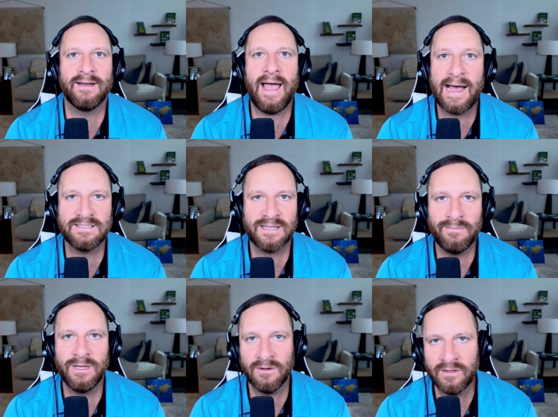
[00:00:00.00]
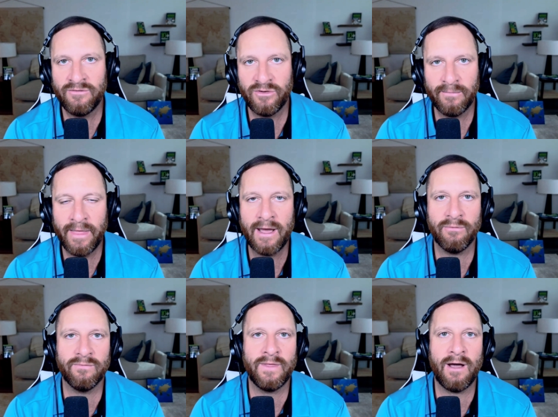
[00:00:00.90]
asking me to leave him that
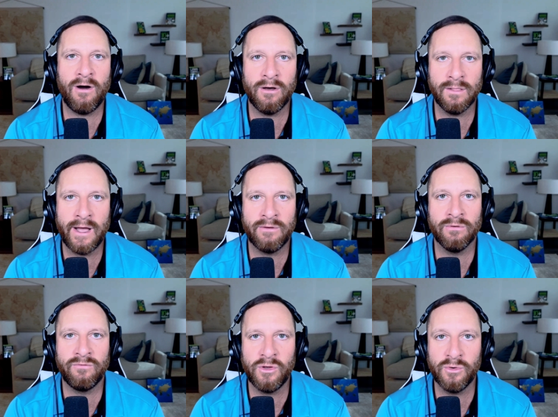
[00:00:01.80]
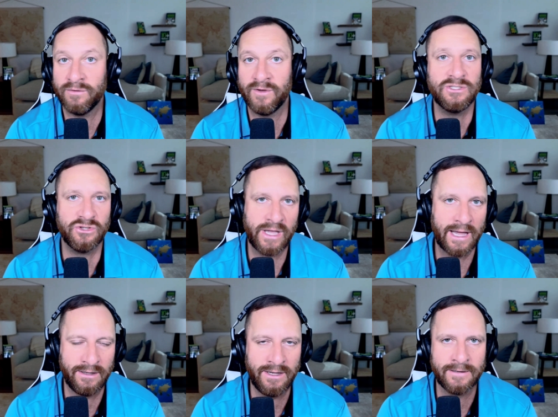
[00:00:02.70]
that online review and eventually
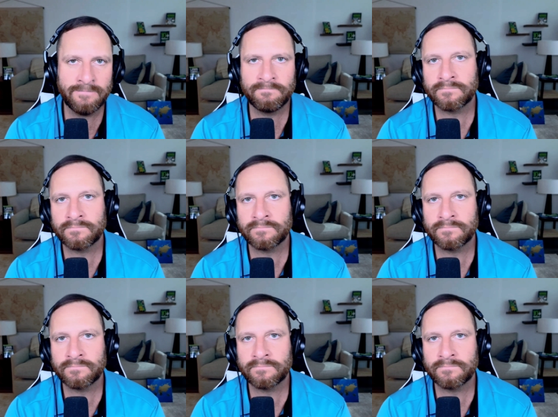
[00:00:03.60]
i did